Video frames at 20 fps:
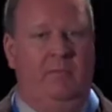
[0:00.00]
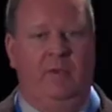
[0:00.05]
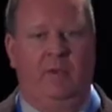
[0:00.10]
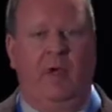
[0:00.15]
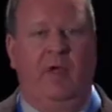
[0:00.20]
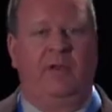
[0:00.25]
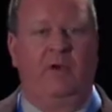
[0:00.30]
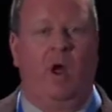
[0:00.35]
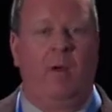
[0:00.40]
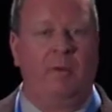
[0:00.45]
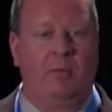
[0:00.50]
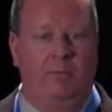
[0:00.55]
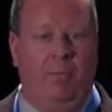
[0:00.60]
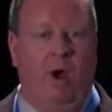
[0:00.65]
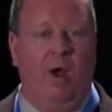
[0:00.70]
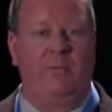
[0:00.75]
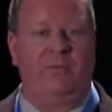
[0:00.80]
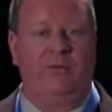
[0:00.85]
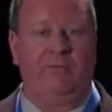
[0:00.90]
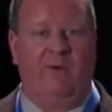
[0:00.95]
atomic
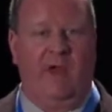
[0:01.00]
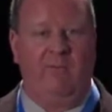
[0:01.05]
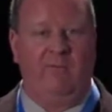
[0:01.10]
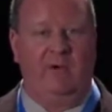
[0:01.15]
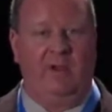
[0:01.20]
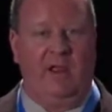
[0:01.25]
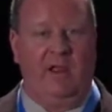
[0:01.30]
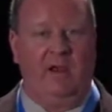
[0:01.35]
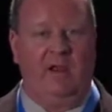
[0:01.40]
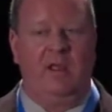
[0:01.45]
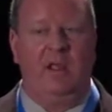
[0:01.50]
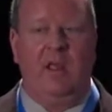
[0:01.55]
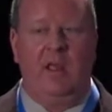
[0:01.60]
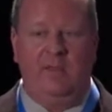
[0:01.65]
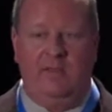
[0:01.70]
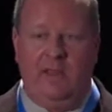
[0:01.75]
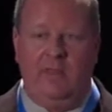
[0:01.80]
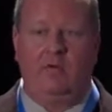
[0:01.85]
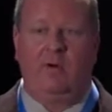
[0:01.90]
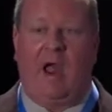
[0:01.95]
bomb survivor data,
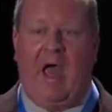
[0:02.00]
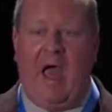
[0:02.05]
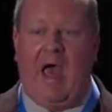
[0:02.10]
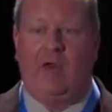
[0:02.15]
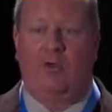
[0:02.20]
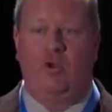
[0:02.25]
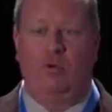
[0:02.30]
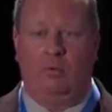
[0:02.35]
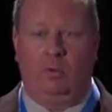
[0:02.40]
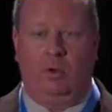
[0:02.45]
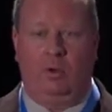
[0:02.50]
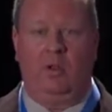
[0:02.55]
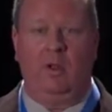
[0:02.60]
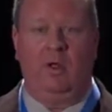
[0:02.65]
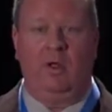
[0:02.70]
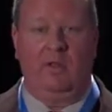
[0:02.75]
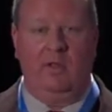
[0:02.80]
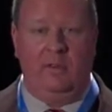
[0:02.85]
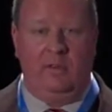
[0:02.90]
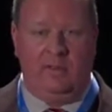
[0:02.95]
these are actual
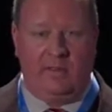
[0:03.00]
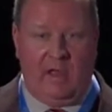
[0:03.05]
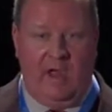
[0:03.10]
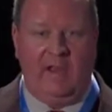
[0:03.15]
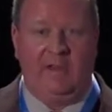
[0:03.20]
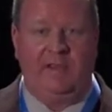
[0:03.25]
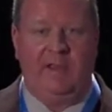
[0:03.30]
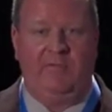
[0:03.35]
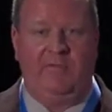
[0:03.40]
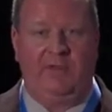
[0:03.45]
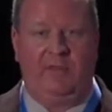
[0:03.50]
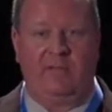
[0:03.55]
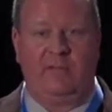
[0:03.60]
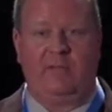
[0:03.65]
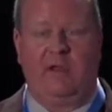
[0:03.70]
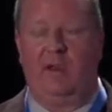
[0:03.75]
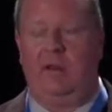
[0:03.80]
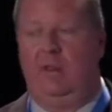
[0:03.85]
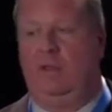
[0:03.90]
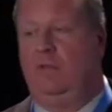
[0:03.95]
scientific
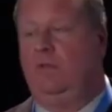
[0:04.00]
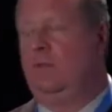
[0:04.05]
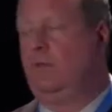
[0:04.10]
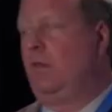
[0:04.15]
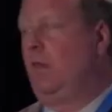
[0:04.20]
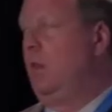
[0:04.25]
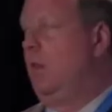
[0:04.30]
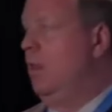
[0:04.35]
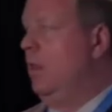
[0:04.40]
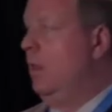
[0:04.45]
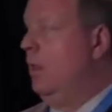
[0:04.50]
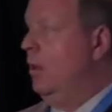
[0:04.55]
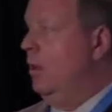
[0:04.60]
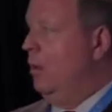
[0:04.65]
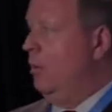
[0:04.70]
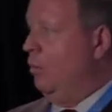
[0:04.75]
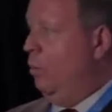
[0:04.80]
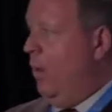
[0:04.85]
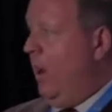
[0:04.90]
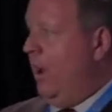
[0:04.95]
studies
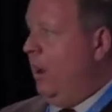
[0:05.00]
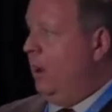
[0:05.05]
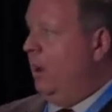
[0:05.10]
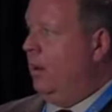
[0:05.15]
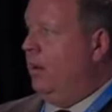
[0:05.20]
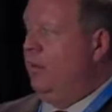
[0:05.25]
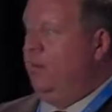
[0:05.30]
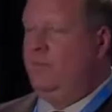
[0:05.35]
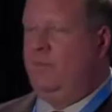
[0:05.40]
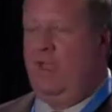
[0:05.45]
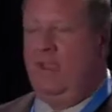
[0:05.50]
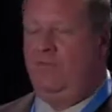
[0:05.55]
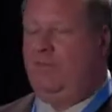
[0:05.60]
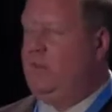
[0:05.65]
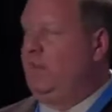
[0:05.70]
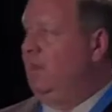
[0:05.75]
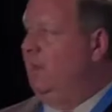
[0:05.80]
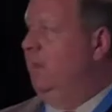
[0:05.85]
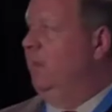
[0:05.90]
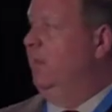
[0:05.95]
where they've
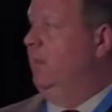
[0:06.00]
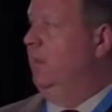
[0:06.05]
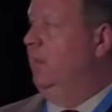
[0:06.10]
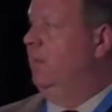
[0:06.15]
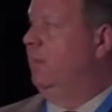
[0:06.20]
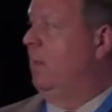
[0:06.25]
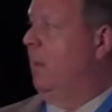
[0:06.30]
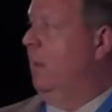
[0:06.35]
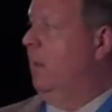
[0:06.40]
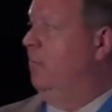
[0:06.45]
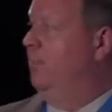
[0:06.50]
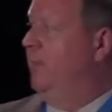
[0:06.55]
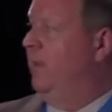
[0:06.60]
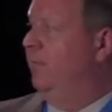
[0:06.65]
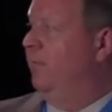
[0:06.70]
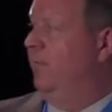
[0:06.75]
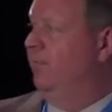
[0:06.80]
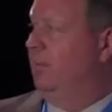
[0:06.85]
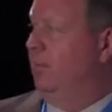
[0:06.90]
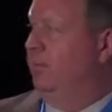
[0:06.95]
seen these
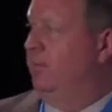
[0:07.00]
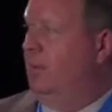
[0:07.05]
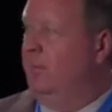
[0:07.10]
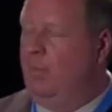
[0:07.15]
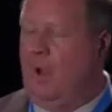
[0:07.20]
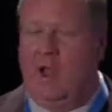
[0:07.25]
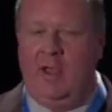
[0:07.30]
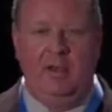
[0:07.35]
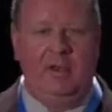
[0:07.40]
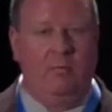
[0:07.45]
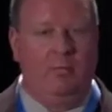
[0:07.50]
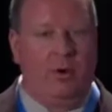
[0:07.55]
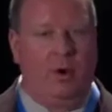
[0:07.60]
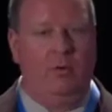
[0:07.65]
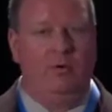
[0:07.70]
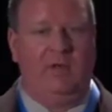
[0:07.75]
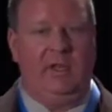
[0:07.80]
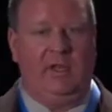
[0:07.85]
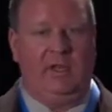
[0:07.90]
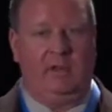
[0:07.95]
p53 binding
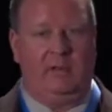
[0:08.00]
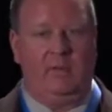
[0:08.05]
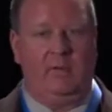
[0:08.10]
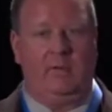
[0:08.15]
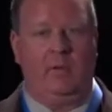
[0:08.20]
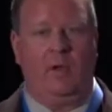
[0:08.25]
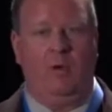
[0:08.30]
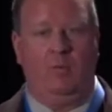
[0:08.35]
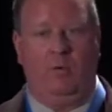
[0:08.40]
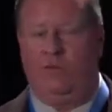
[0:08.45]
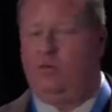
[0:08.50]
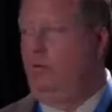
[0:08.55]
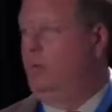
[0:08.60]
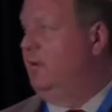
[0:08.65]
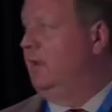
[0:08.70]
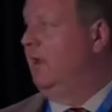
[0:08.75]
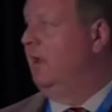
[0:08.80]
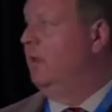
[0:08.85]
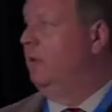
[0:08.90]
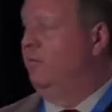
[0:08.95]
proteins, which are
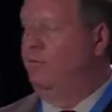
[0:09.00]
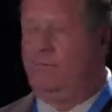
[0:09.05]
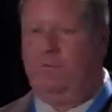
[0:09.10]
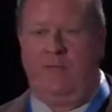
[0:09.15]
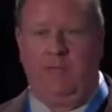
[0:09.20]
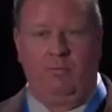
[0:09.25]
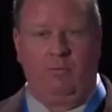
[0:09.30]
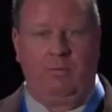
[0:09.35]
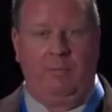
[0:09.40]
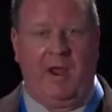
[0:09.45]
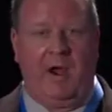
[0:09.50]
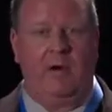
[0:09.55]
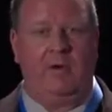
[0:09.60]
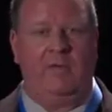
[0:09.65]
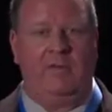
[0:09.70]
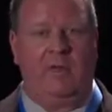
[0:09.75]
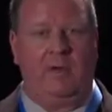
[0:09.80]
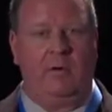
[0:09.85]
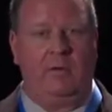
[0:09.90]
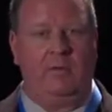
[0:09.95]
indicative of these repair
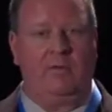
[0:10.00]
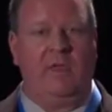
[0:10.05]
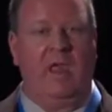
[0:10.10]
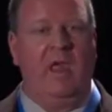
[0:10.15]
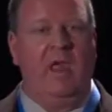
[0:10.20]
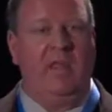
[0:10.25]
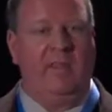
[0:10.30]
centers.